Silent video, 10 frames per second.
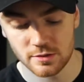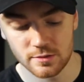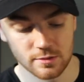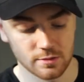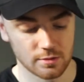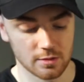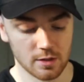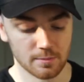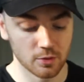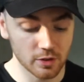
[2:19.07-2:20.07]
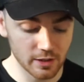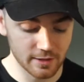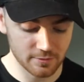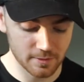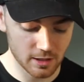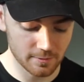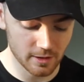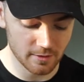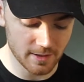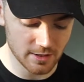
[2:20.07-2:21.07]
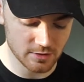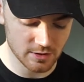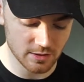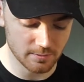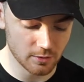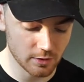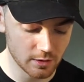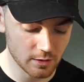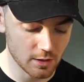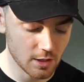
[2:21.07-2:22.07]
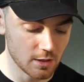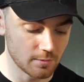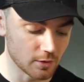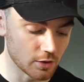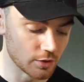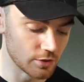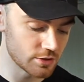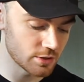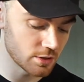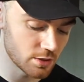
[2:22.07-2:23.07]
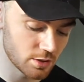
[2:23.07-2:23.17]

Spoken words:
I'm probably going to have to pick up another battery at some point because